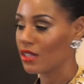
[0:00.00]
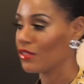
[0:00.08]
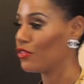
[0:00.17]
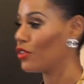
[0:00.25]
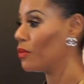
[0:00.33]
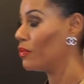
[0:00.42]

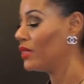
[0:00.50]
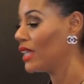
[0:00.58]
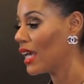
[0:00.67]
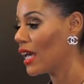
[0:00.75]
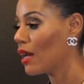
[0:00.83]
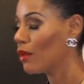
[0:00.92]
From
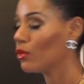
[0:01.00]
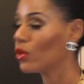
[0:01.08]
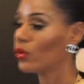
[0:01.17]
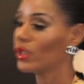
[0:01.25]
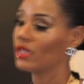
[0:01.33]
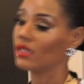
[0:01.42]

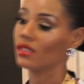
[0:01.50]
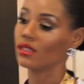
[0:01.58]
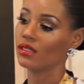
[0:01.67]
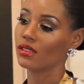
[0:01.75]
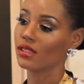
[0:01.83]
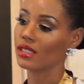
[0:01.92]
them with
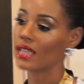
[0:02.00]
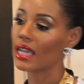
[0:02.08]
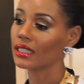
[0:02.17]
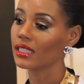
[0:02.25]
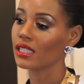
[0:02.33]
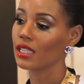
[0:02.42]
the
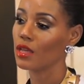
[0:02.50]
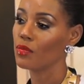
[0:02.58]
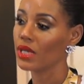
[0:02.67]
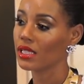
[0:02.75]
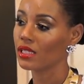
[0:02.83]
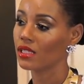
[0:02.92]
stylist, it
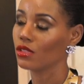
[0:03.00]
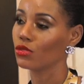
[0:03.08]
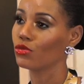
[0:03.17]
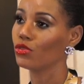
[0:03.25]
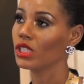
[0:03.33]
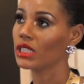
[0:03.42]
makes it
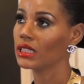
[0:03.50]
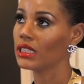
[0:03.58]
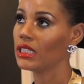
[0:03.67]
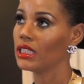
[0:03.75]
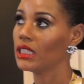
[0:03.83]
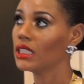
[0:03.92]

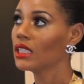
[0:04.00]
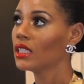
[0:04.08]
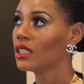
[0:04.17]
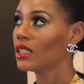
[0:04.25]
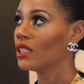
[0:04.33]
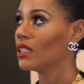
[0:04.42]
really
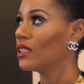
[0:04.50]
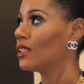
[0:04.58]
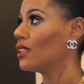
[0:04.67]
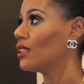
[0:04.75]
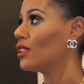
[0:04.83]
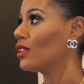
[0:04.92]

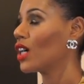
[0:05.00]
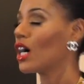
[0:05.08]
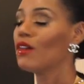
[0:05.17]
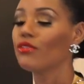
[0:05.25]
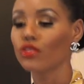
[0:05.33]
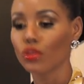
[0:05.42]

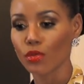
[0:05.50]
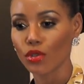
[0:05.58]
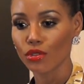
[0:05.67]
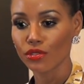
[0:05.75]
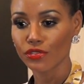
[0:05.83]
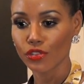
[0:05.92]

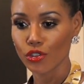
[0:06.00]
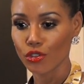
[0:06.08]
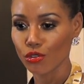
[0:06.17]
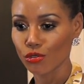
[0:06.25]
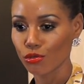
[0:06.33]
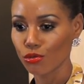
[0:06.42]
comfortable for
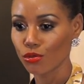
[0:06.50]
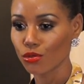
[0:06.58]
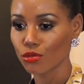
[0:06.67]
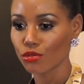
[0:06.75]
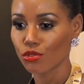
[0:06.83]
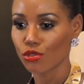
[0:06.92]

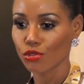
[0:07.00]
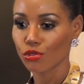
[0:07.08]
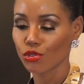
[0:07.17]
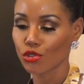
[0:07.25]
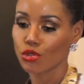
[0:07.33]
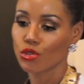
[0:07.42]
you
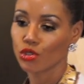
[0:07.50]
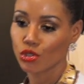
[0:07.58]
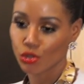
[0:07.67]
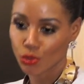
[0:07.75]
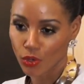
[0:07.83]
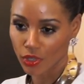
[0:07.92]
to go
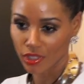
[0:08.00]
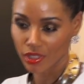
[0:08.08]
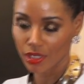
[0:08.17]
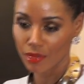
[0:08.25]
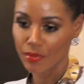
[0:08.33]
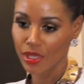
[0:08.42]
to work.
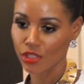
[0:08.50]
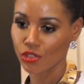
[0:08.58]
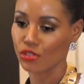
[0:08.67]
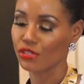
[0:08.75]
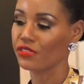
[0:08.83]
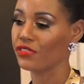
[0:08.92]
It
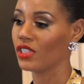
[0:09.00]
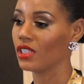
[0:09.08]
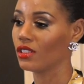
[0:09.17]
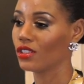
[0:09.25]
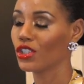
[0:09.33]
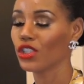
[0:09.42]
makes you
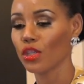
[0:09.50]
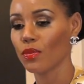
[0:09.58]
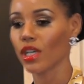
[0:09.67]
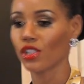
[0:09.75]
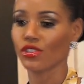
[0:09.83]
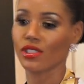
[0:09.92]
feel good
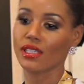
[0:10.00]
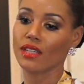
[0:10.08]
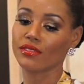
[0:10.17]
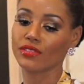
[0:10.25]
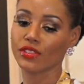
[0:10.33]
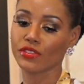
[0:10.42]
about
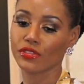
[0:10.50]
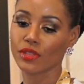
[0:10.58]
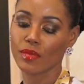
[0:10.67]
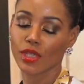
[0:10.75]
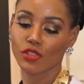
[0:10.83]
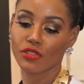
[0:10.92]
yourself.
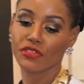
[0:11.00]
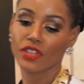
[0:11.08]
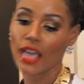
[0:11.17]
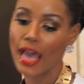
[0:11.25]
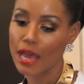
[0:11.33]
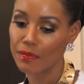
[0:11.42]
It makes you
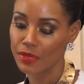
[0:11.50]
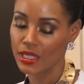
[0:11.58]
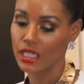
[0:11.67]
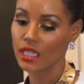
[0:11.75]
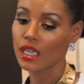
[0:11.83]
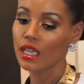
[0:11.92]
feel
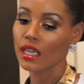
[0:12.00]
happy.